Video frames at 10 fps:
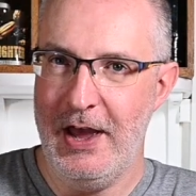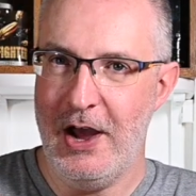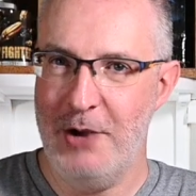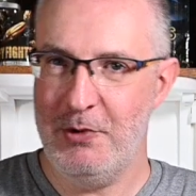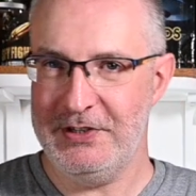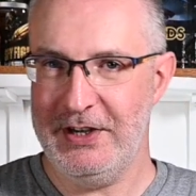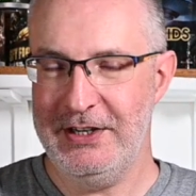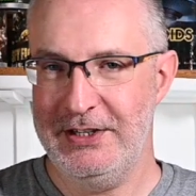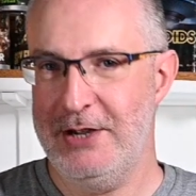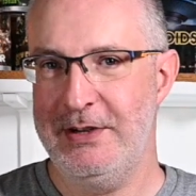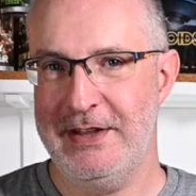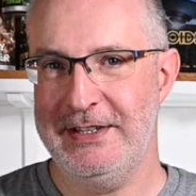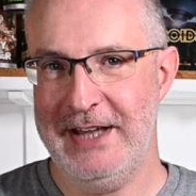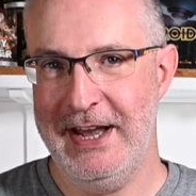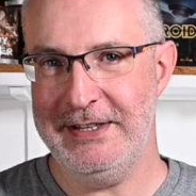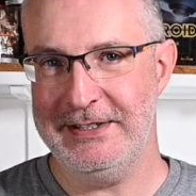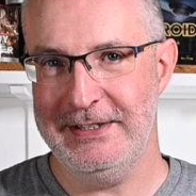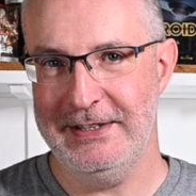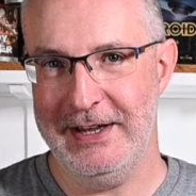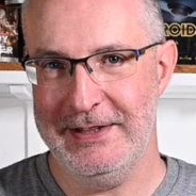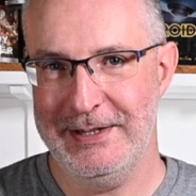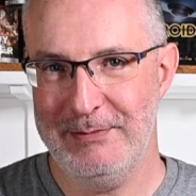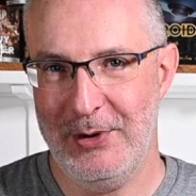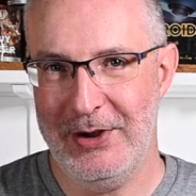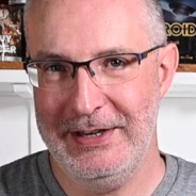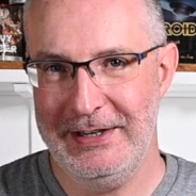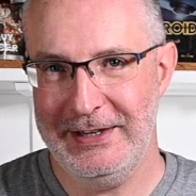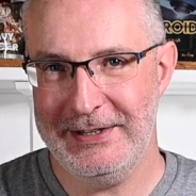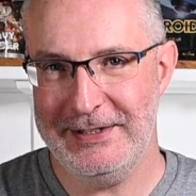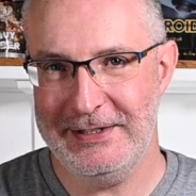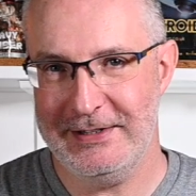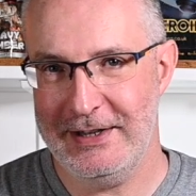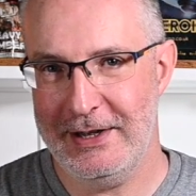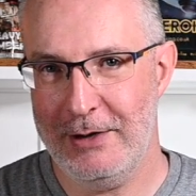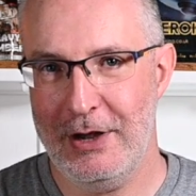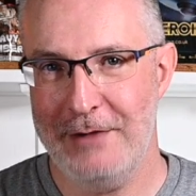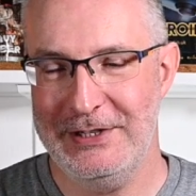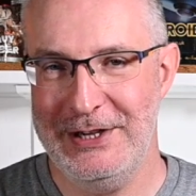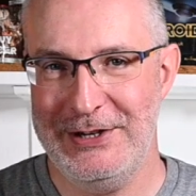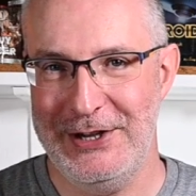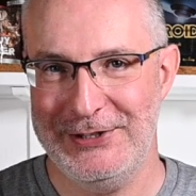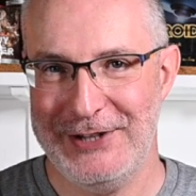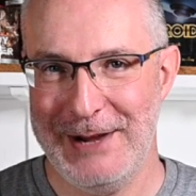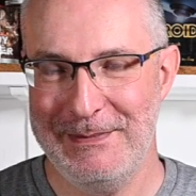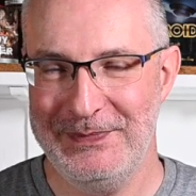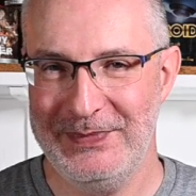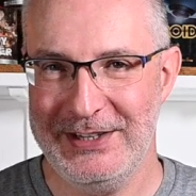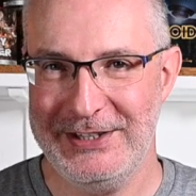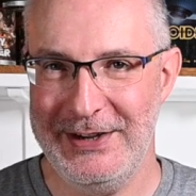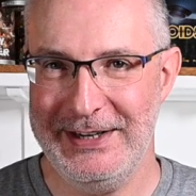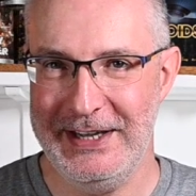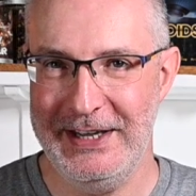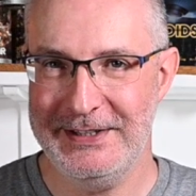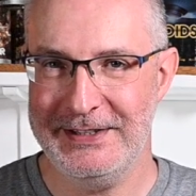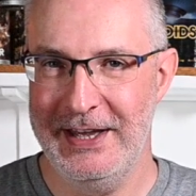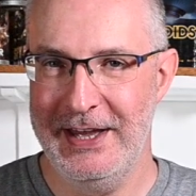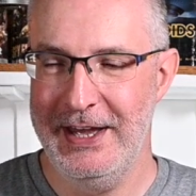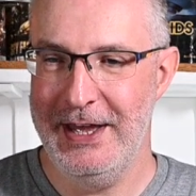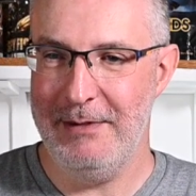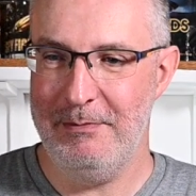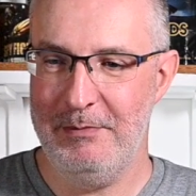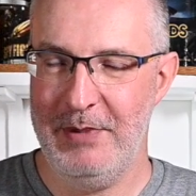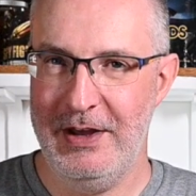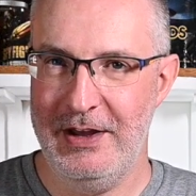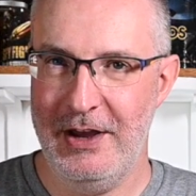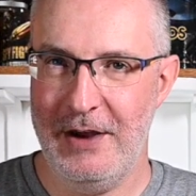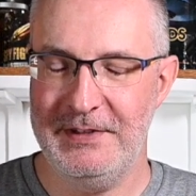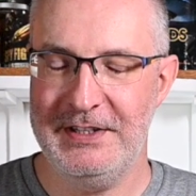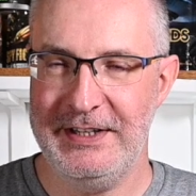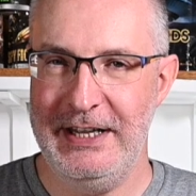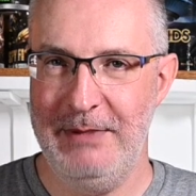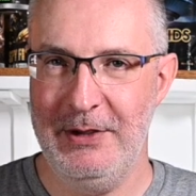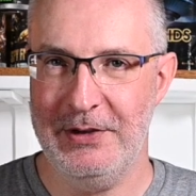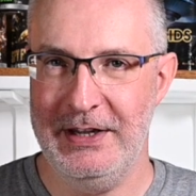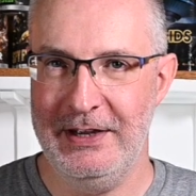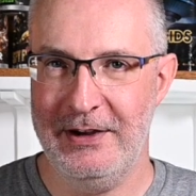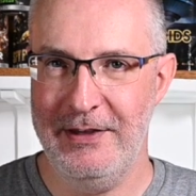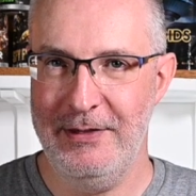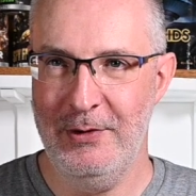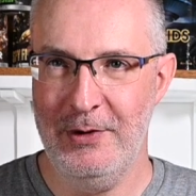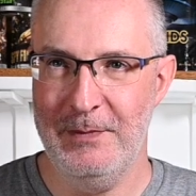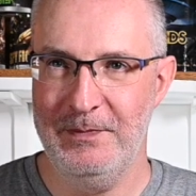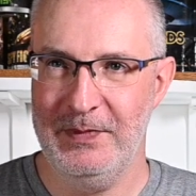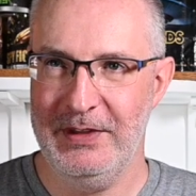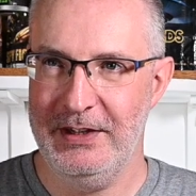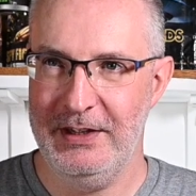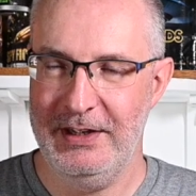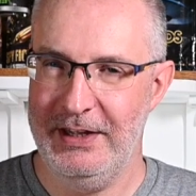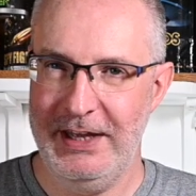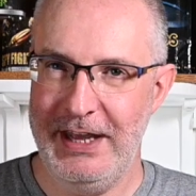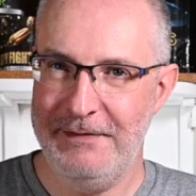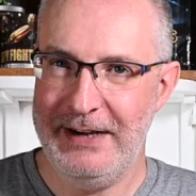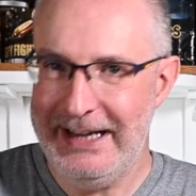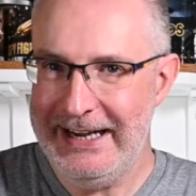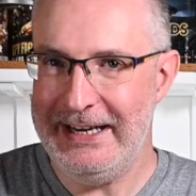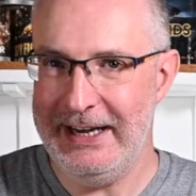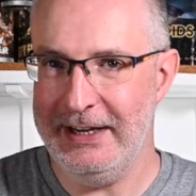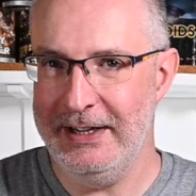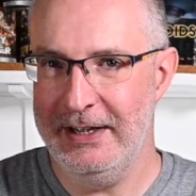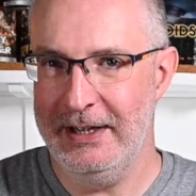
I wasn't going to do another test at this point, because this is a whole afternoon used up doing this, but after sleeping on it I thought, if cleaning